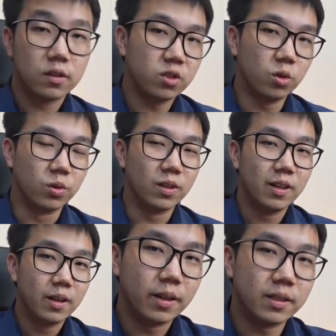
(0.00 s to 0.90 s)
So,
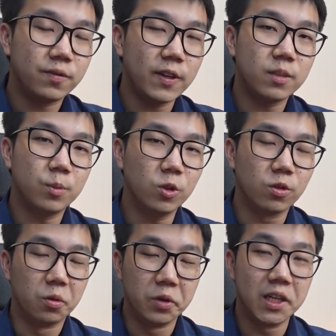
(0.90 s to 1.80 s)
is
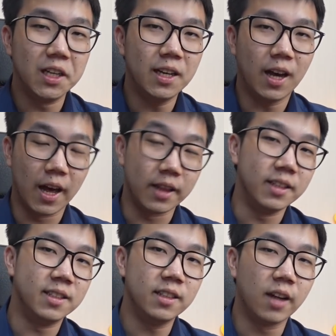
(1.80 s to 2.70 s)
Facebook really an
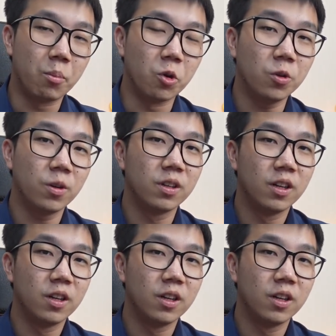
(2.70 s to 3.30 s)
easy double?